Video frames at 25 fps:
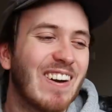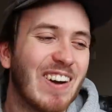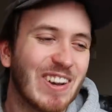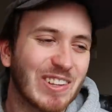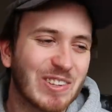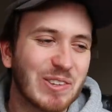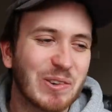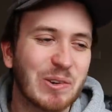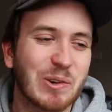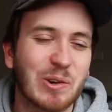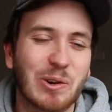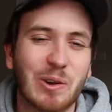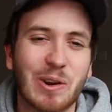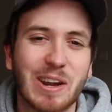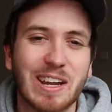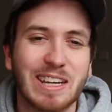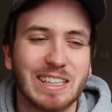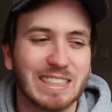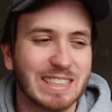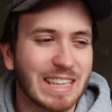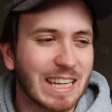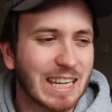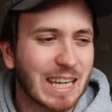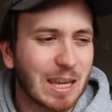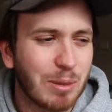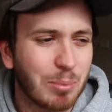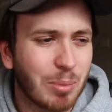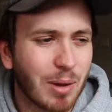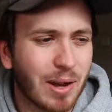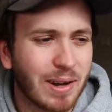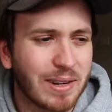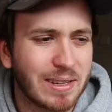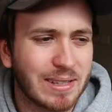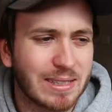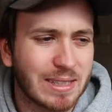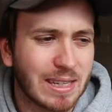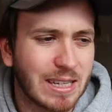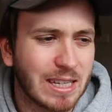I do agree, Zachy
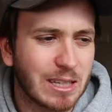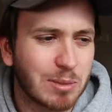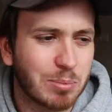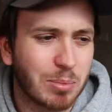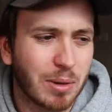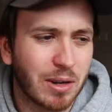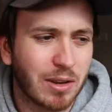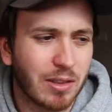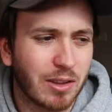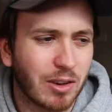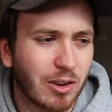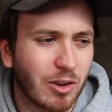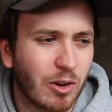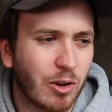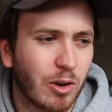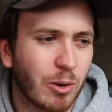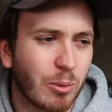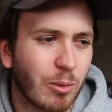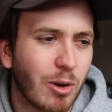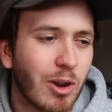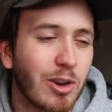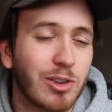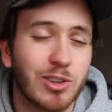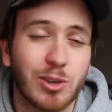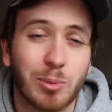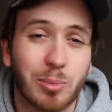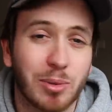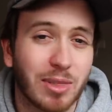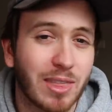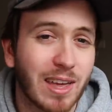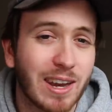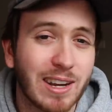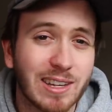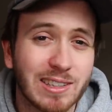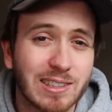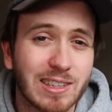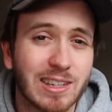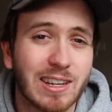Butters is better than Connor Rosie, but
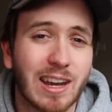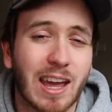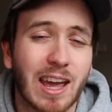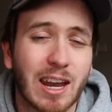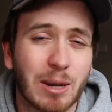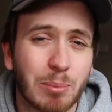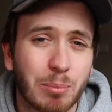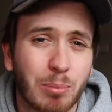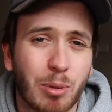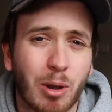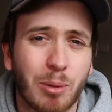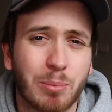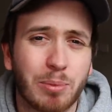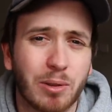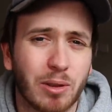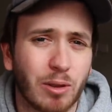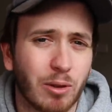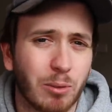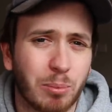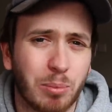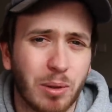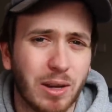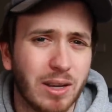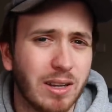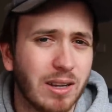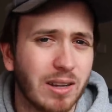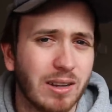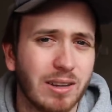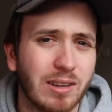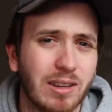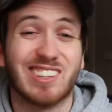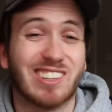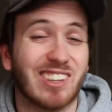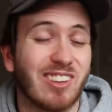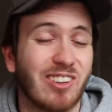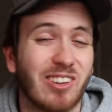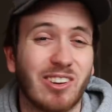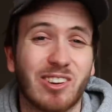that is an unpopular opinion.
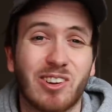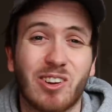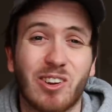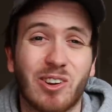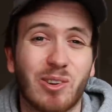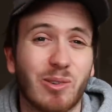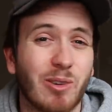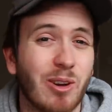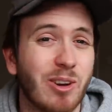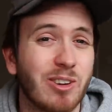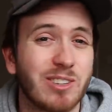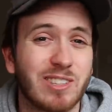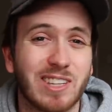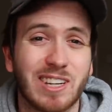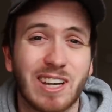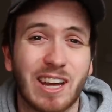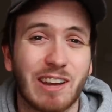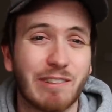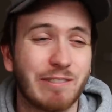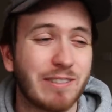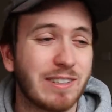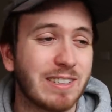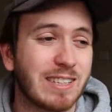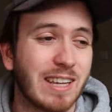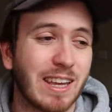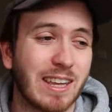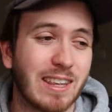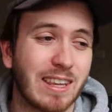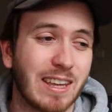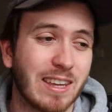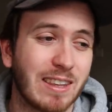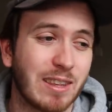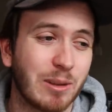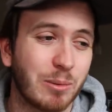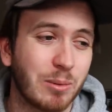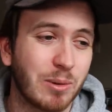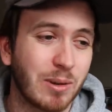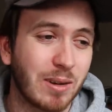There's a lot of Connor Rosie nuffies out
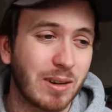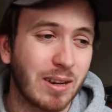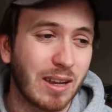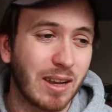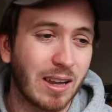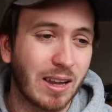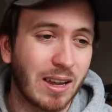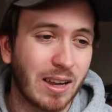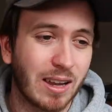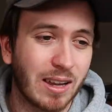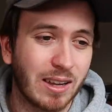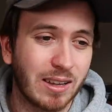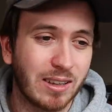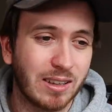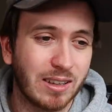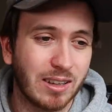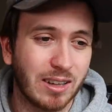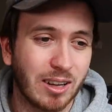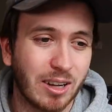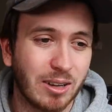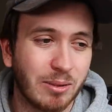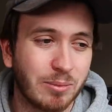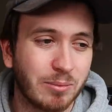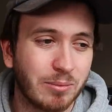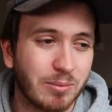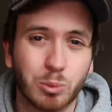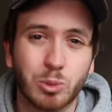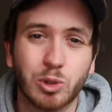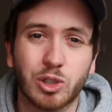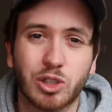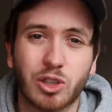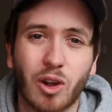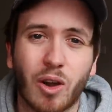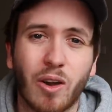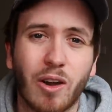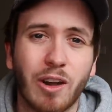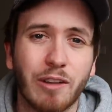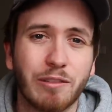there that would
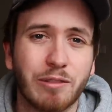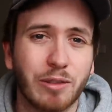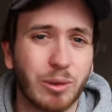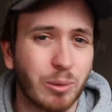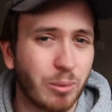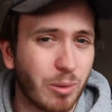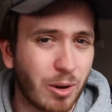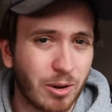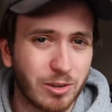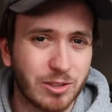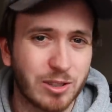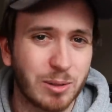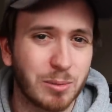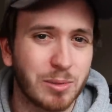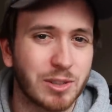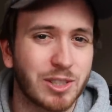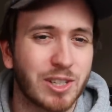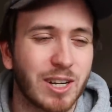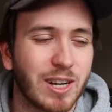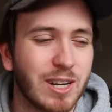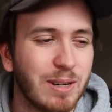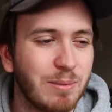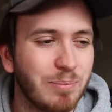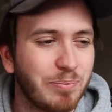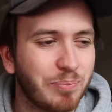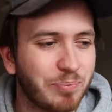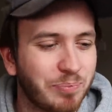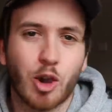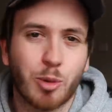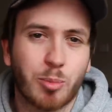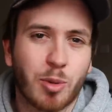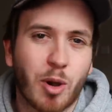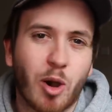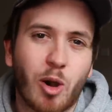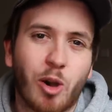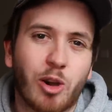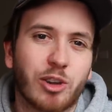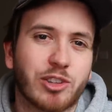die for the Rosie machine.
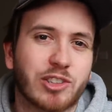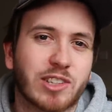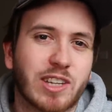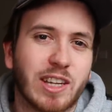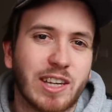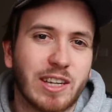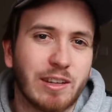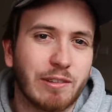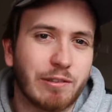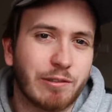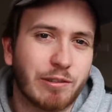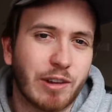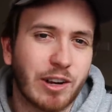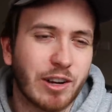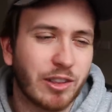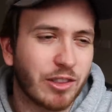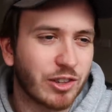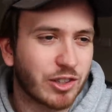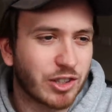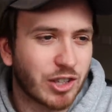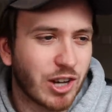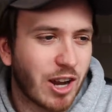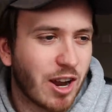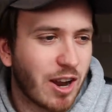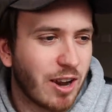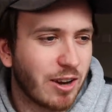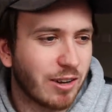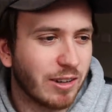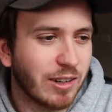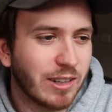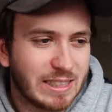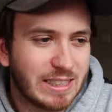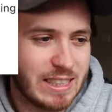Cooper Hosking, friend of the show.